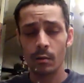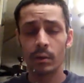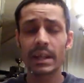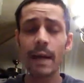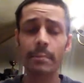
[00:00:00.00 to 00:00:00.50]

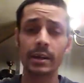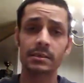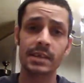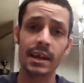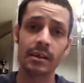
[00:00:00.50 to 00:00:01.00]
With that being
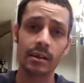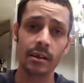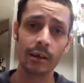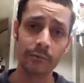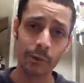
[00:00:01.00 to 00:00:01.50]
said,
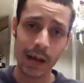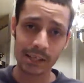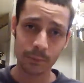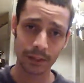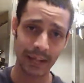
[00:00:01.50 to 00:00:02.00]
if you
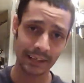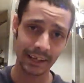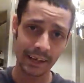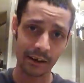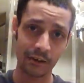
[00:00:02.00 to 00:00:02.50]
guys would like to
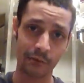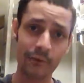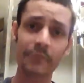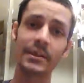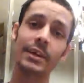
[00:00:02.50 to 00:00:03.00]
hear the
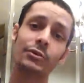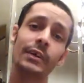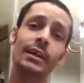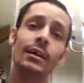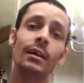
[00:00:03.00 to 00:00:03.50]
fifth
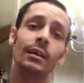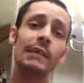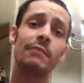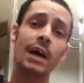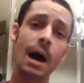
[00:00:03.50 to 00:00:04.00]
entry,
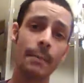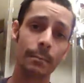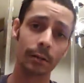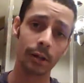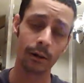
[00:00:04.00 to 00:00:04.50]
leave a
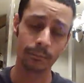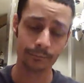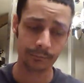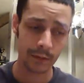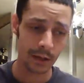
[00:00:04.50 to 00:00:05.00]
comment below
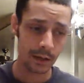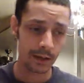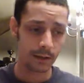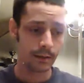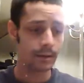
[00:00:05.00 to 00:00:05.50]

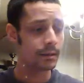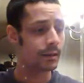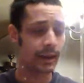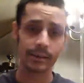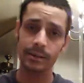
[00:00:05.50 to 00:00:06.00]

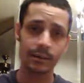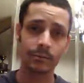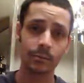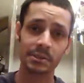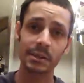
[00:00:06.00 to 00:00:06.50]
and uh,
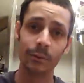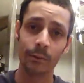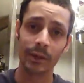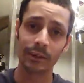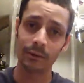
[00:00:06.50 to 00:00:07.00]
we'll see what
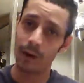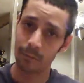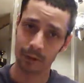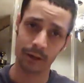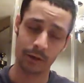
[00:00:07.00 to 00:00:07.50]
we can do. I
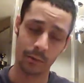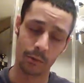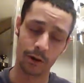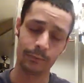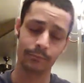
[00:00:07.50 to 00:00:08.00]
want to know
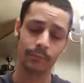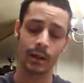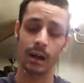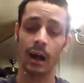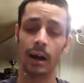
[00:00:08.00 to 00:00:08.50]
more.
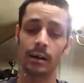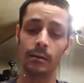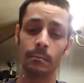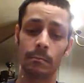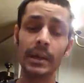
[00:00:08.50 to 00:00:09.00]
Uh,
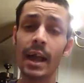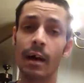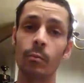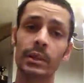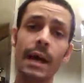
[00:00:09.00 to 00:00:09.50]
but
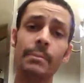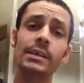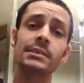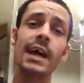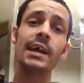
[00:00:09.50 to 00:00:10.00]
yeah, with that
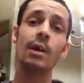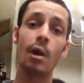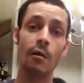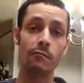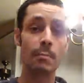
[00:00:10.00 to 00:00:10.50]
being said,
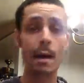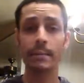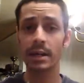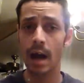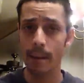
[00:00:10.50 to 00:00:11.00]

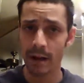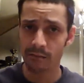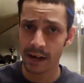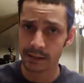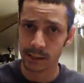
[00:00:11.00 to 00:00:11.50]
Remember to comment,
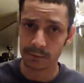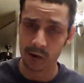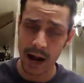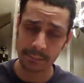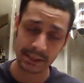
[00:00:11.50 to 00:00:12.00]
rate,
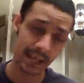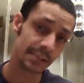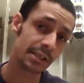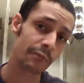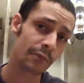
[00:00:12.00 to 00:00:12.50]
subscribe, send
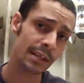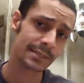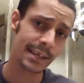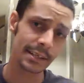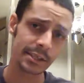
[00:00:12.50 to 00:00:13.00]
it to your
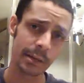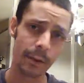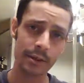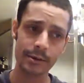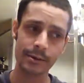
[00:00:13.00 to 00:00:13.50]
friends, send it to your
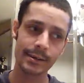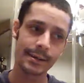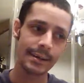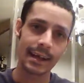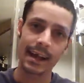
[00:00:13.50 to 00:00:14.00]
mother,
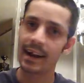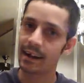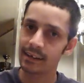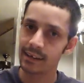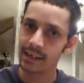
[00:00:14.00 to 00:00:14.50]
and
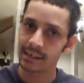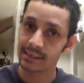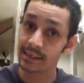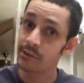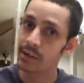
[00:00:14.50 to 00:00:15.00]
I'll uh,
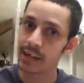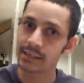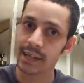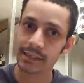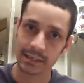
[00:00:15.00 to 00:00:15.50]
see you
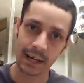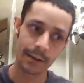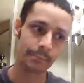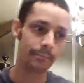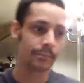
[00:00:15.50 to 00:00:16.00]
guys next
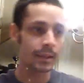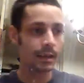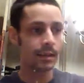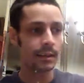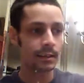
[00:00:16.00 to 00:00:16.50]
time.
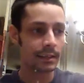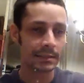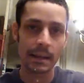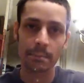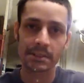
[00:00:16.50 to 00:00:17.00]

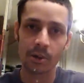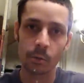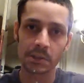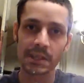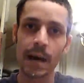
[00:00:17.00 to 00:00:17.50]
This
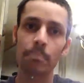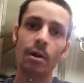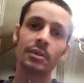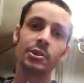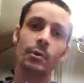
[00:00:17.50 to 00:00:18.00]
episode was not
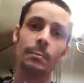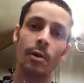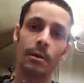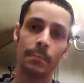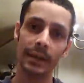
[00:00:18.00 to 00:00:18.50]
brought to you in
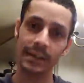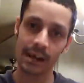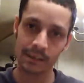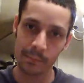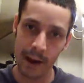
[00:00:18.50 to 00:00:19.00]
part by
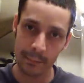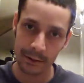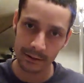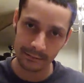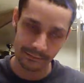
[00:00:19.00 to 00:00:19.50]
Dr.
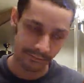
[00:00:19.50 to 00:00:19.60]
Pepper.